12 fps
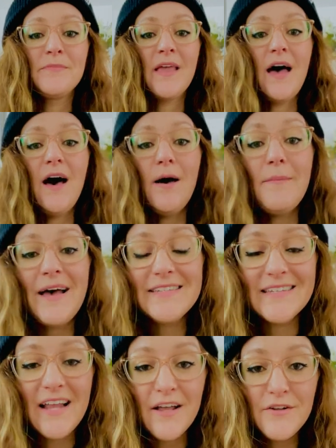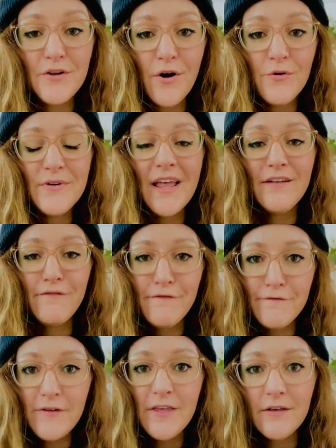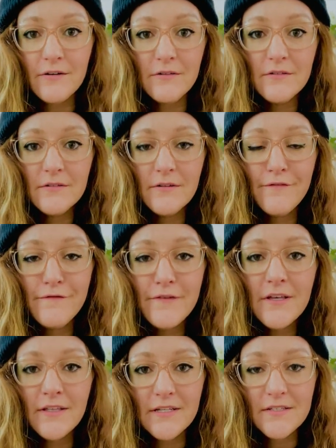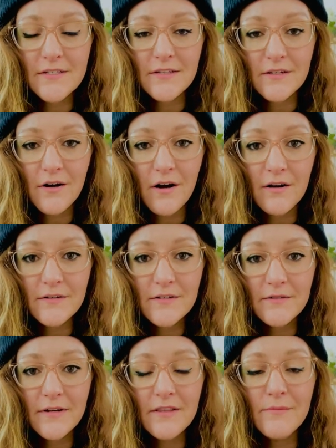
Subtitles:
as an unknown and feel into the card, right?